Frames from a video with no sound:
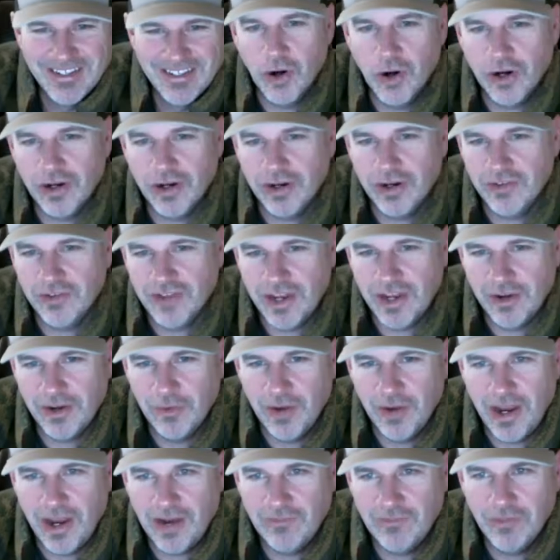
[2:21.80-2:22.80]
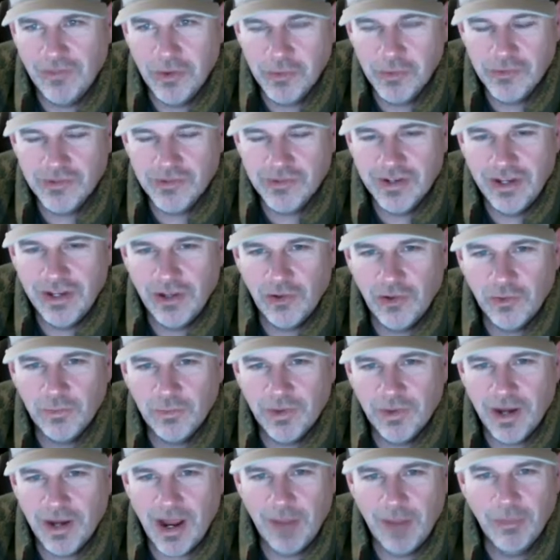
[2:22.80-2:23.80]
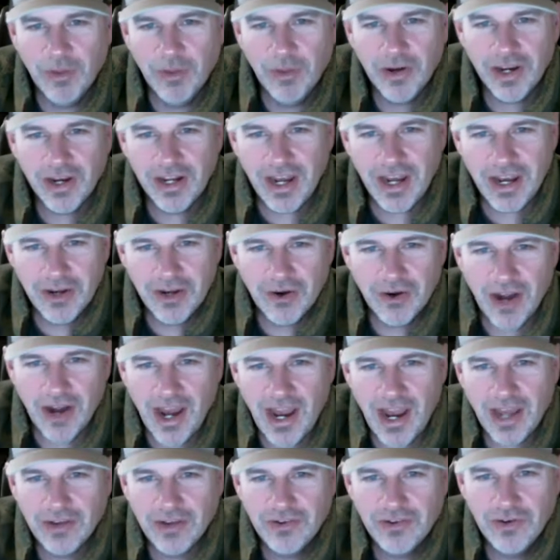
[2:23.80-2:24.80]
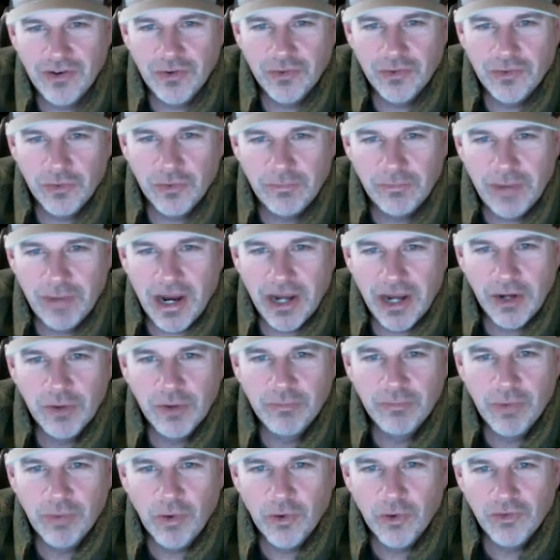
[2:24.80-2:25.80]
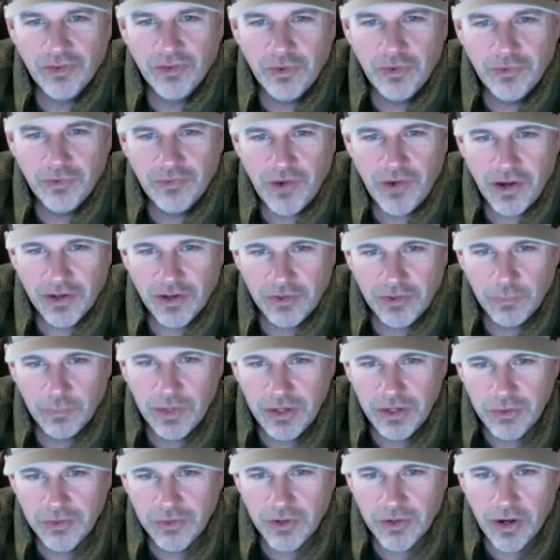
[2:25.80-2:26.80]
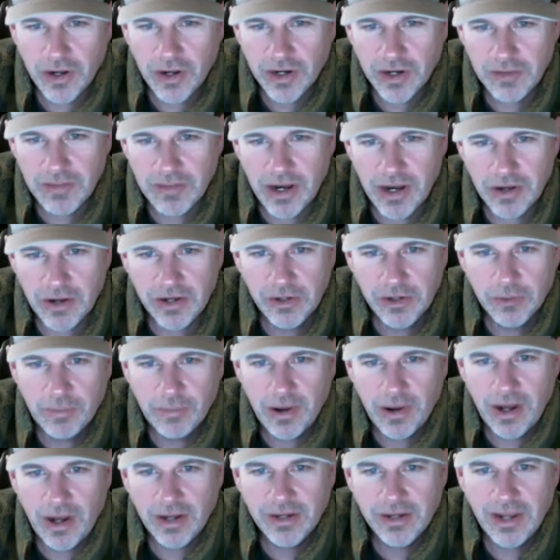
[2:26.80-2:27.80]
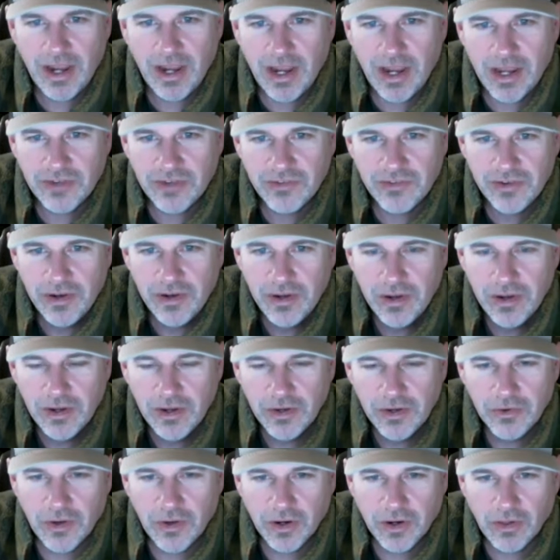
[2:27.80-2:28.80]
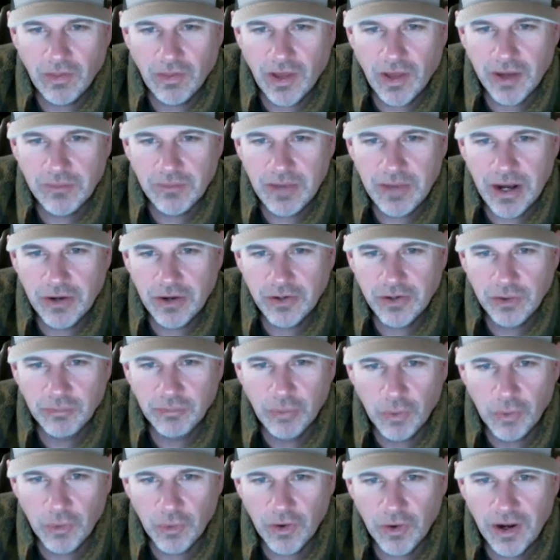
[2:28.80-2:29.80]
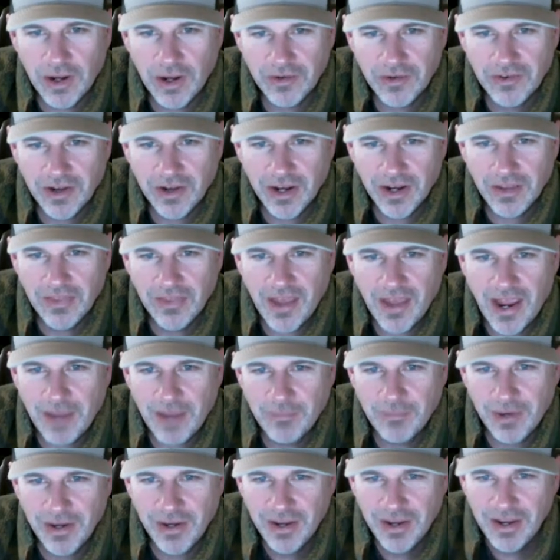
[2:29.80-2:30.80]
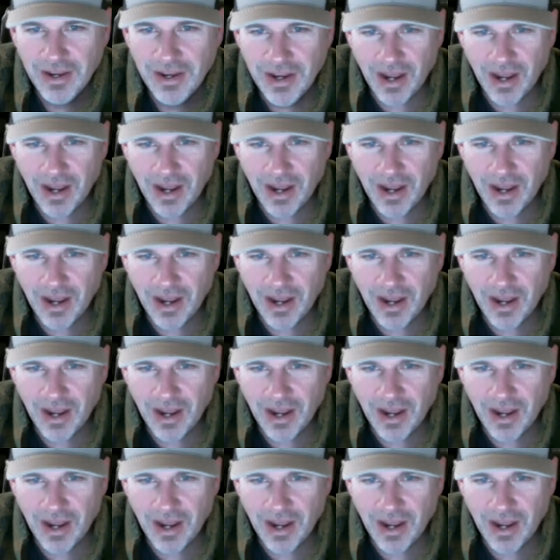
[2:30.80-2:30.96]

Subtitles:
work because I don't have those skills. But I'm looking at your hat too. So Bayou Boars, and it's fun because we do talk about in your podcast, talk a lot about your boar hunting and that. But